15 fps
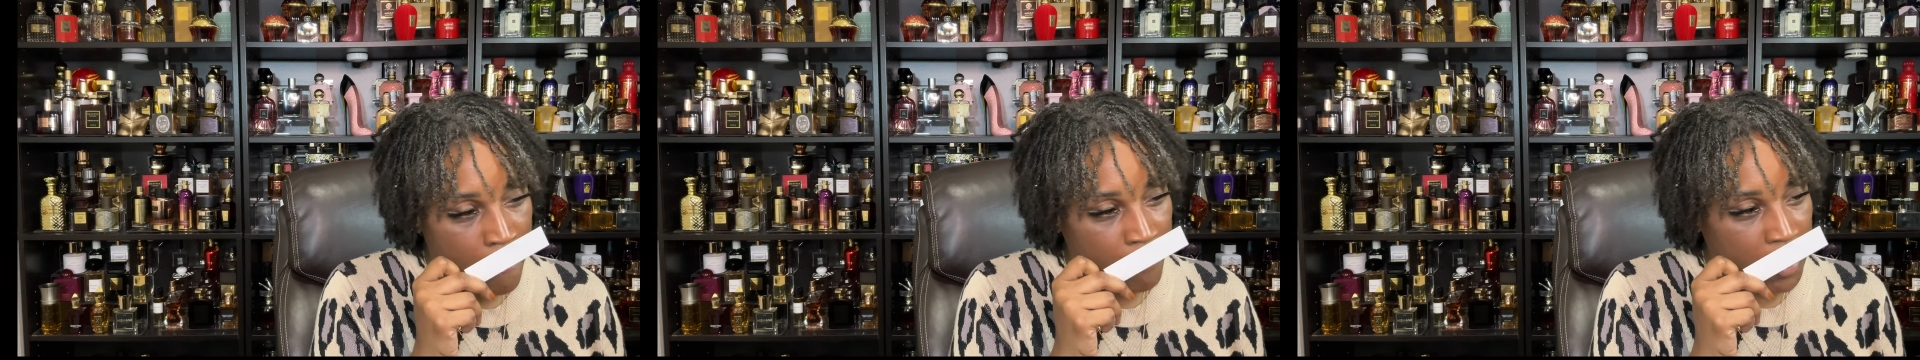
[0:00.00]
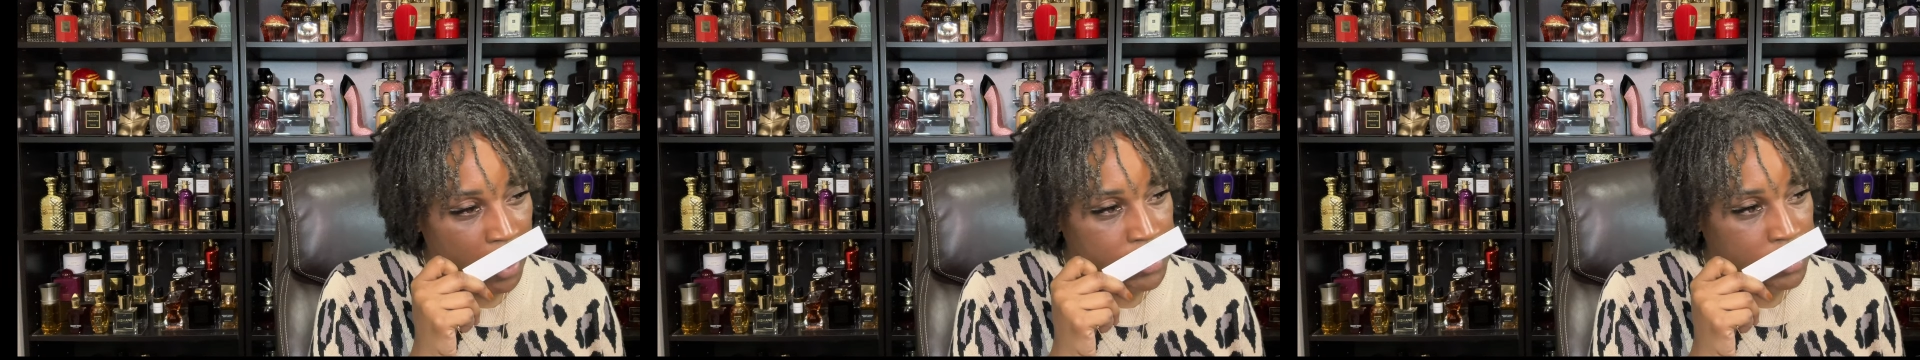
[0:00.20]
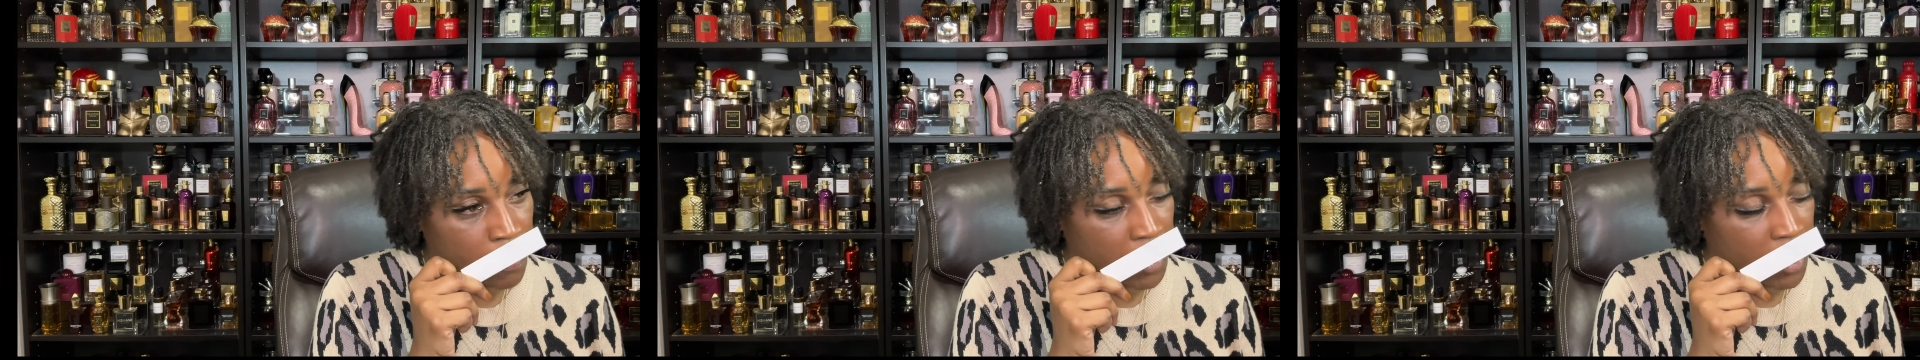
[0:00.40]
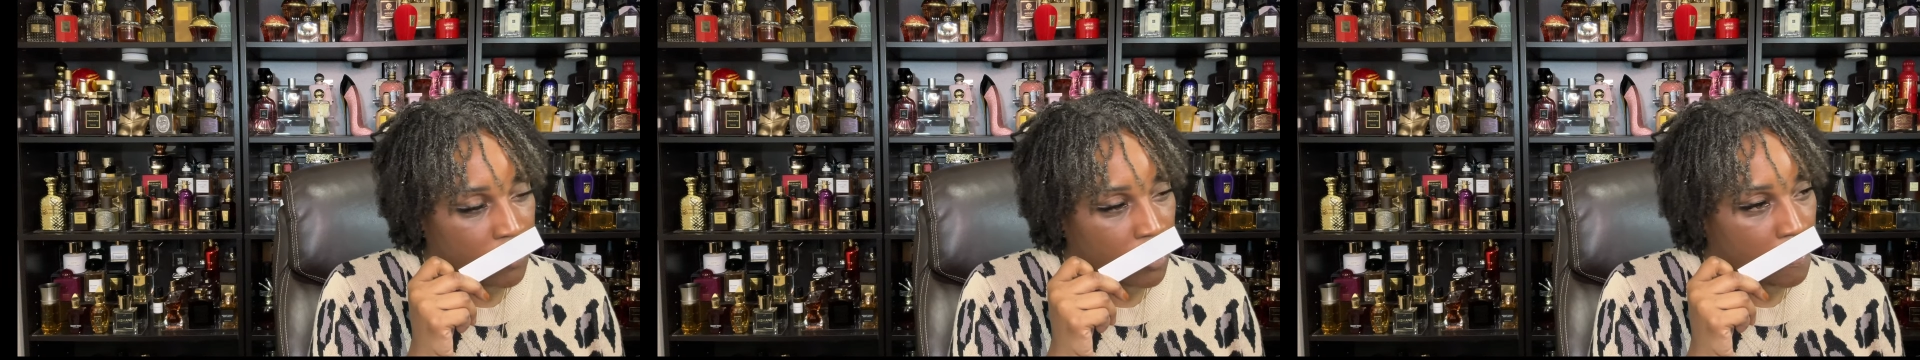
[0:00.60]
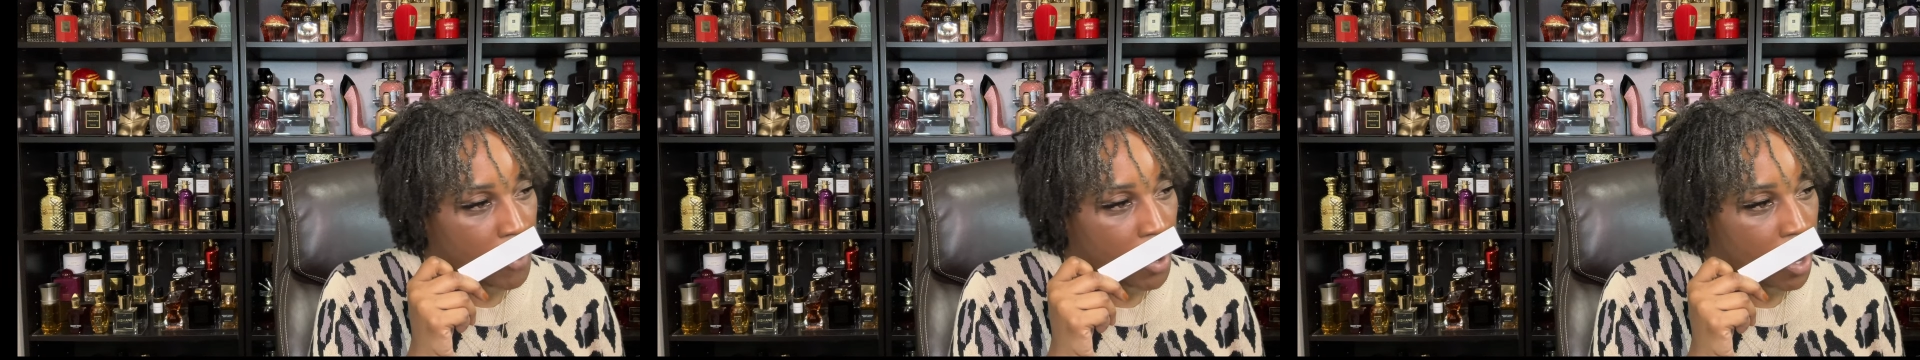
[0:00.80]
It has a bit of
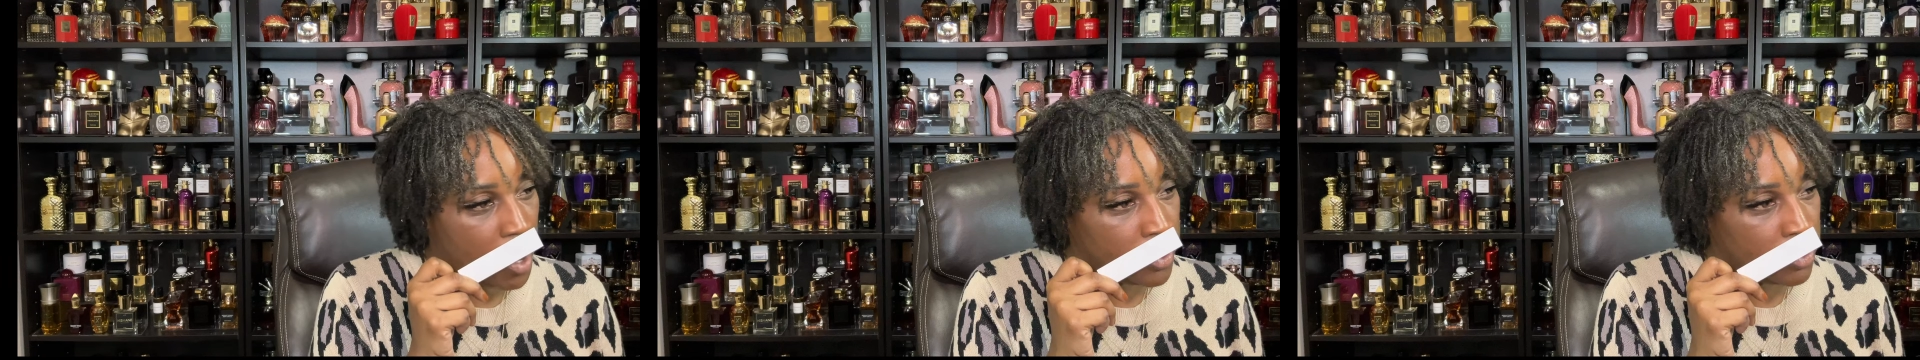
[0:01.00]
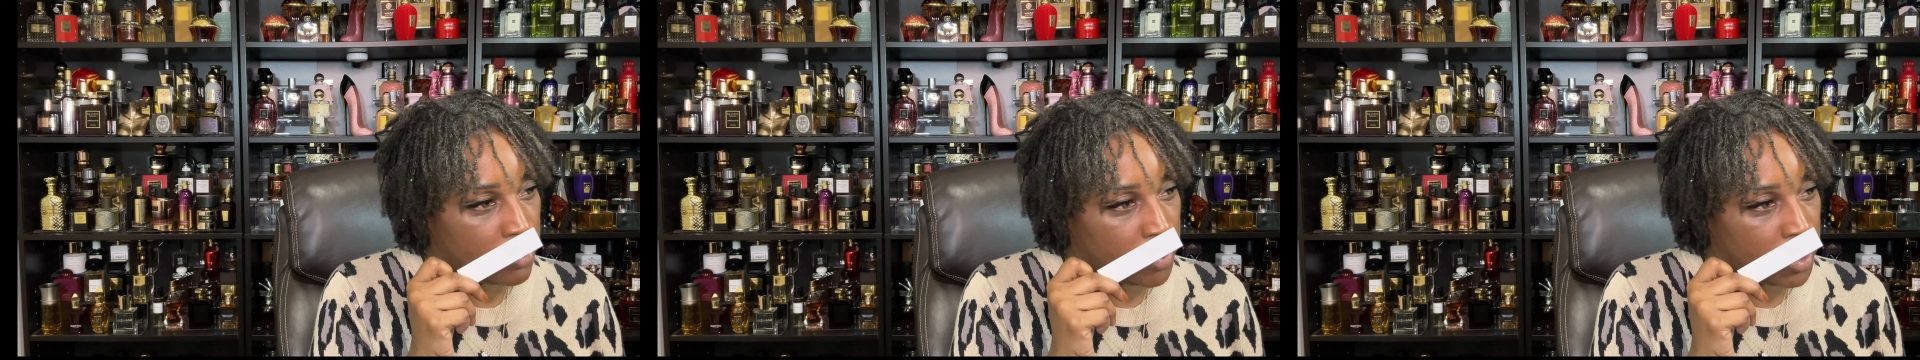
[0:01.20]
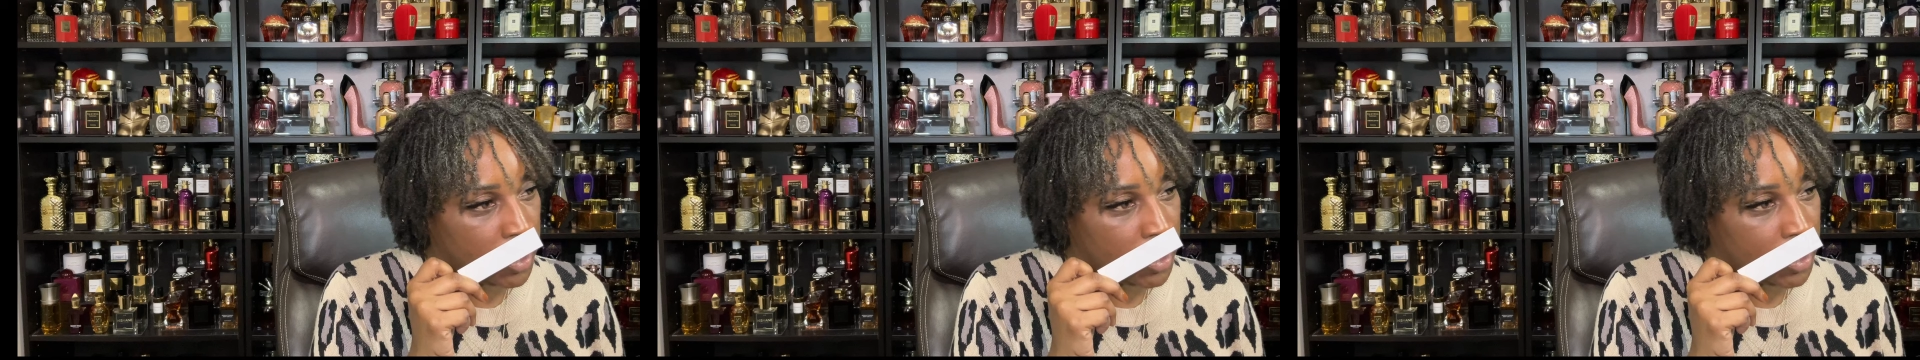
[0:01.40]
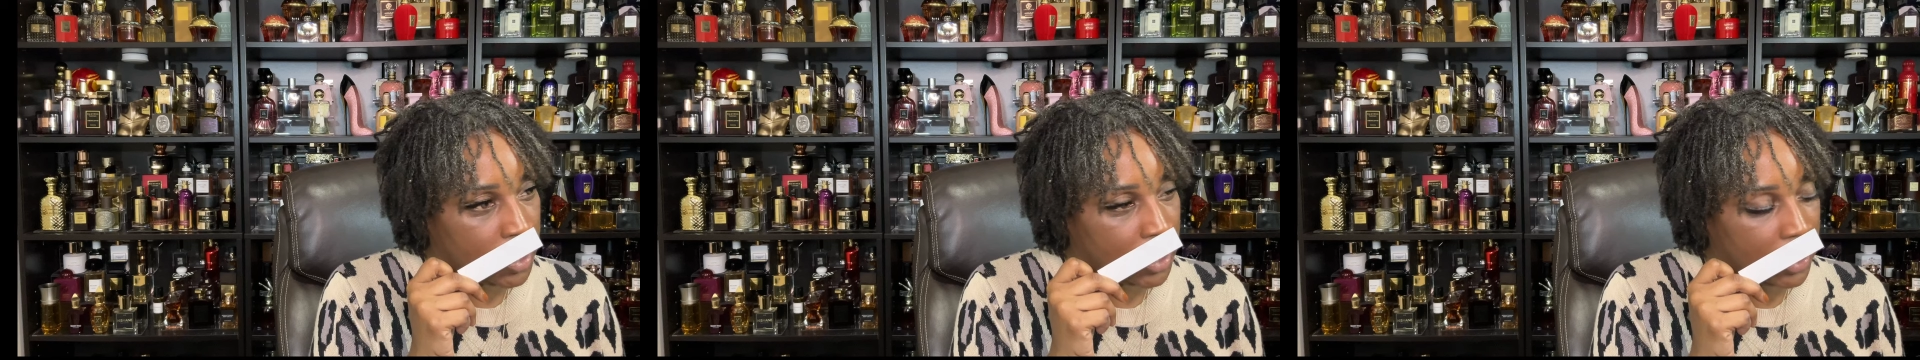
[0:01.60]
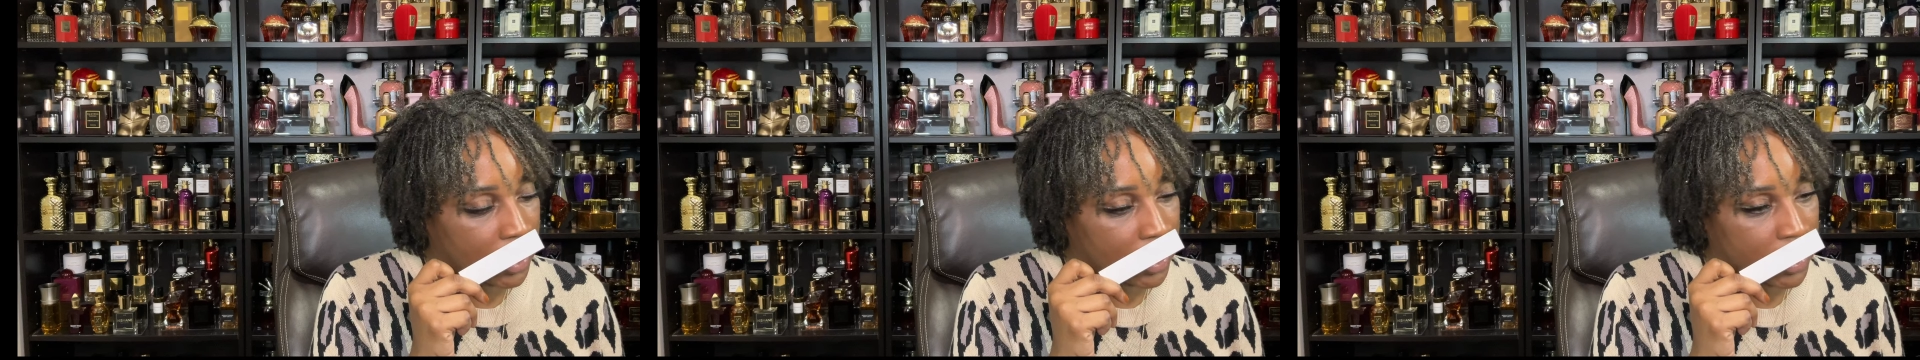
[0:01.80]
a powdery
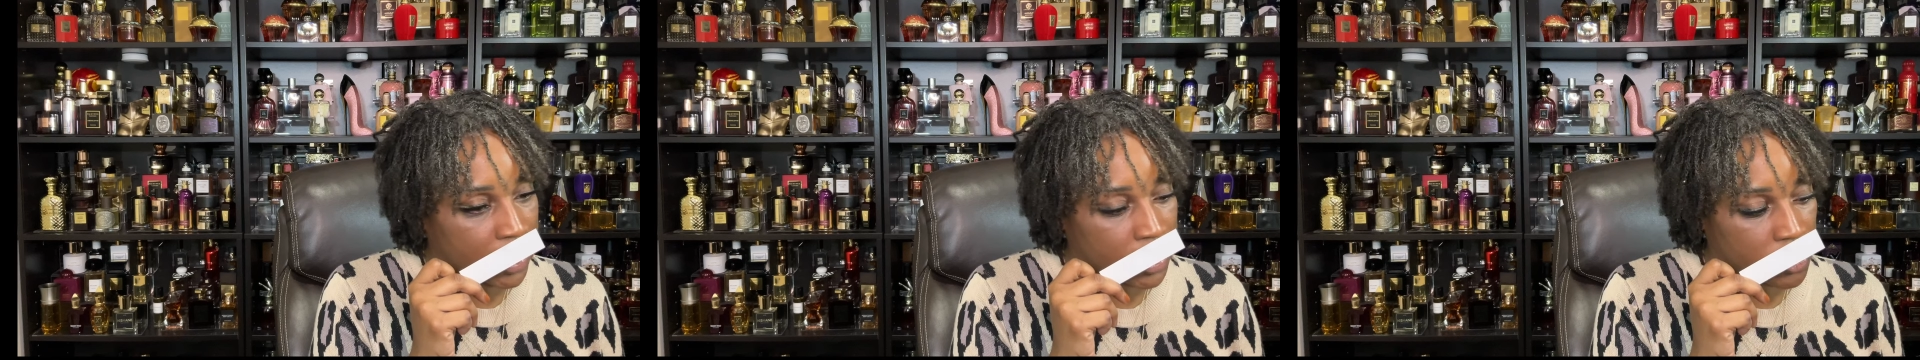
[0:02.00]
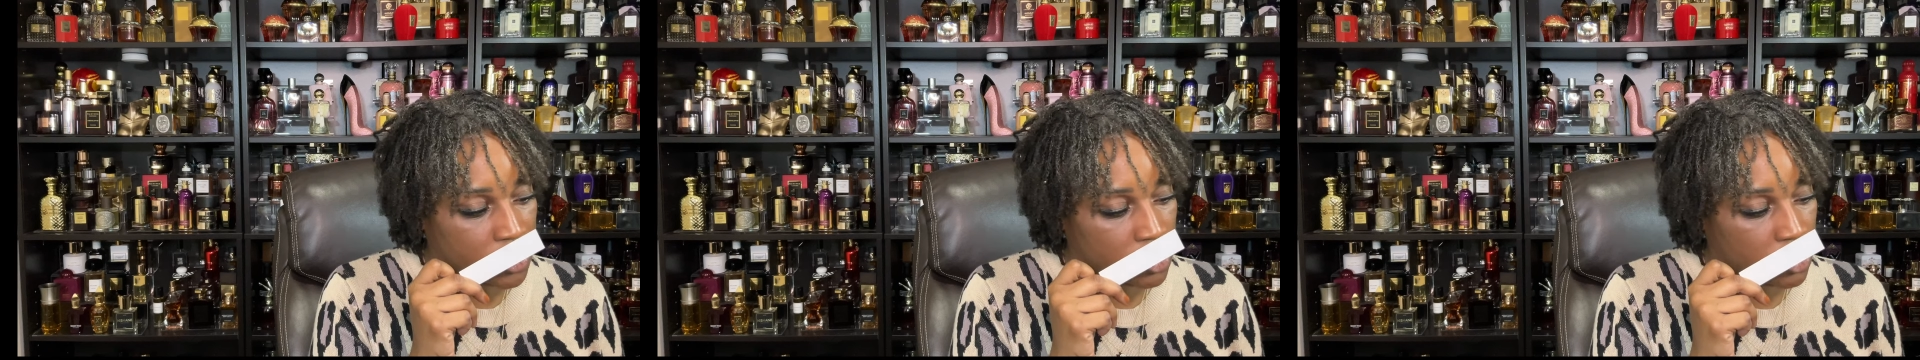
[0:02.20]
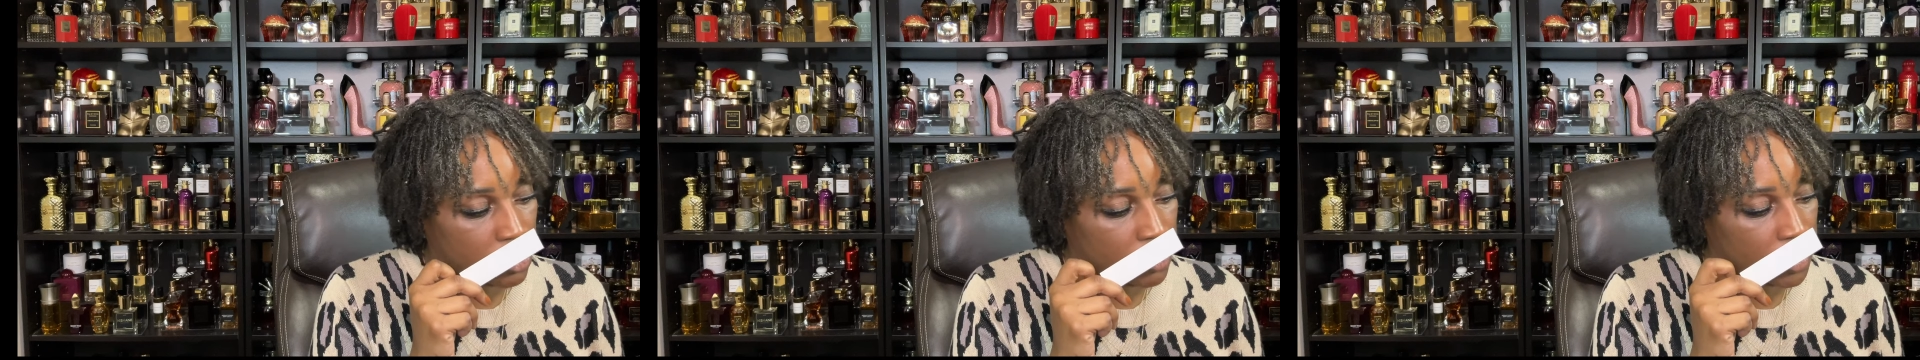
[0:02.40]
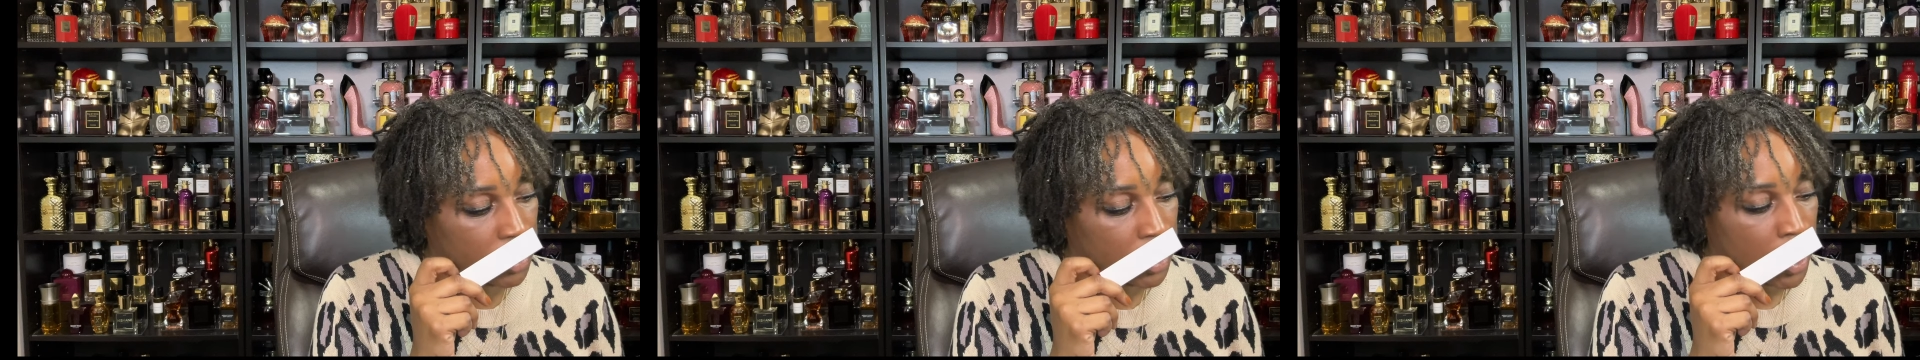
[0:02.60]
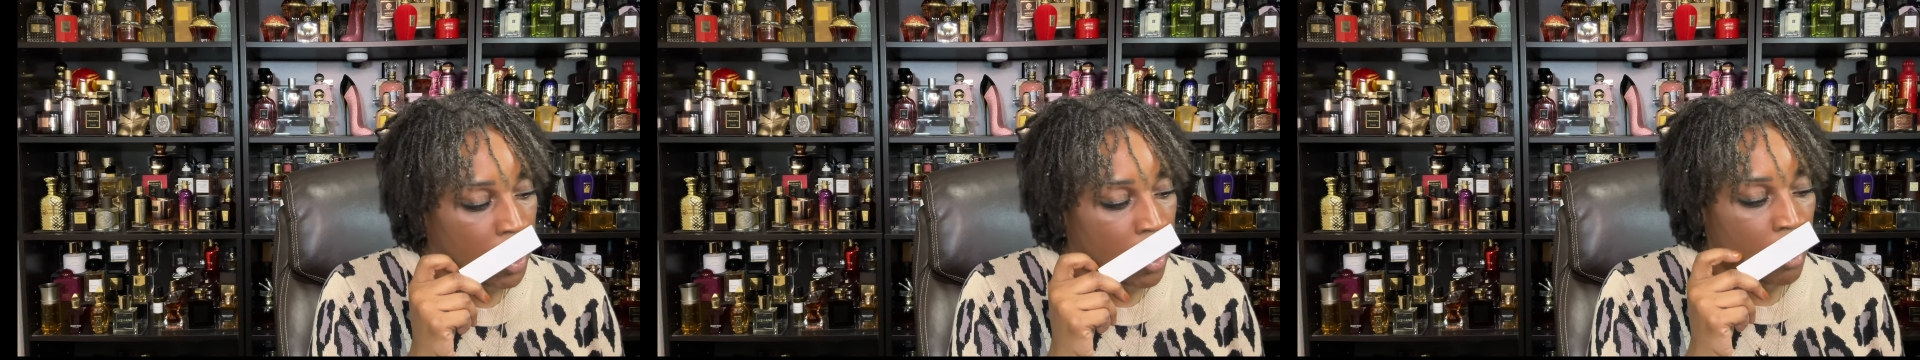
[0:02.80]
cleanness to it,